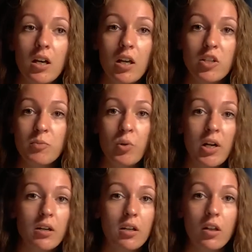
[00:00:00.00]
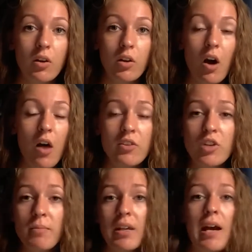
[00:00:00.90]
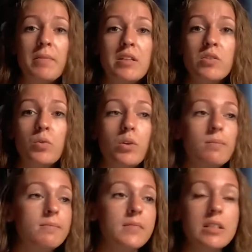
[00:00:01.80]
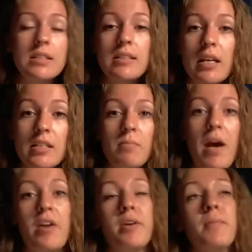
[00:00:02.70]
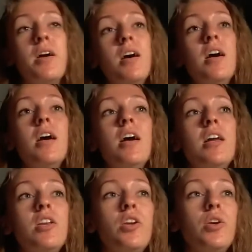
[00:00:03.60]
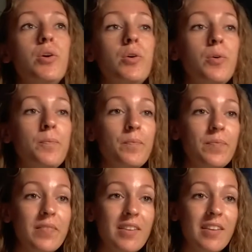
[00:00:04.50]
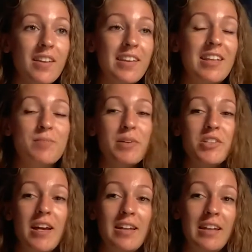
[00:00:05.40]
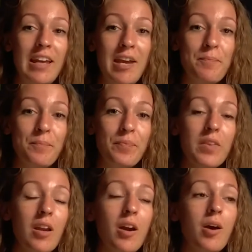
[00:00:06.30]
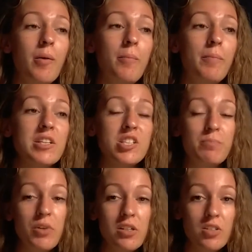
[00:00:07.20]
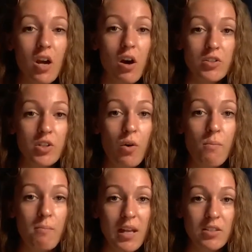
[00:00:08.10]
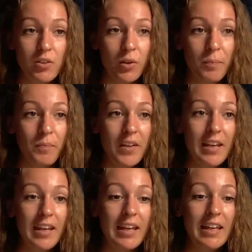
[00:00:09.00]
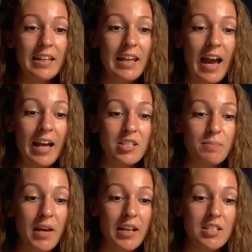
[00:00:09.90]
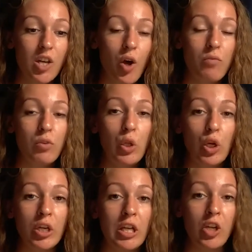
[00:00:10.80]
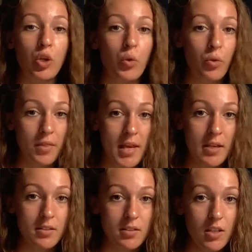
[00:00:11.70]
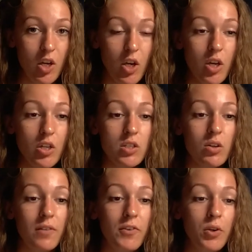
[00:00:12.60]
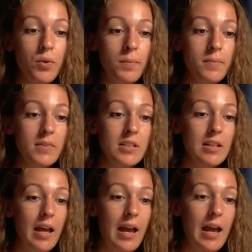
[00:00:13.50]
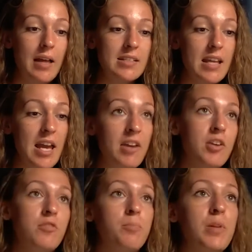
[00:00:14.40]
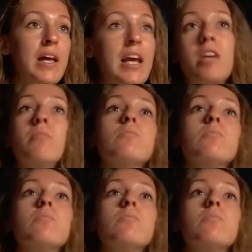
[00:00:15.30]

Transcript: a sport. All the drama that happened at school doesn't matter. You need to put your head in the game. But sports are also mental in the aspect of learning new things. So if you say you've played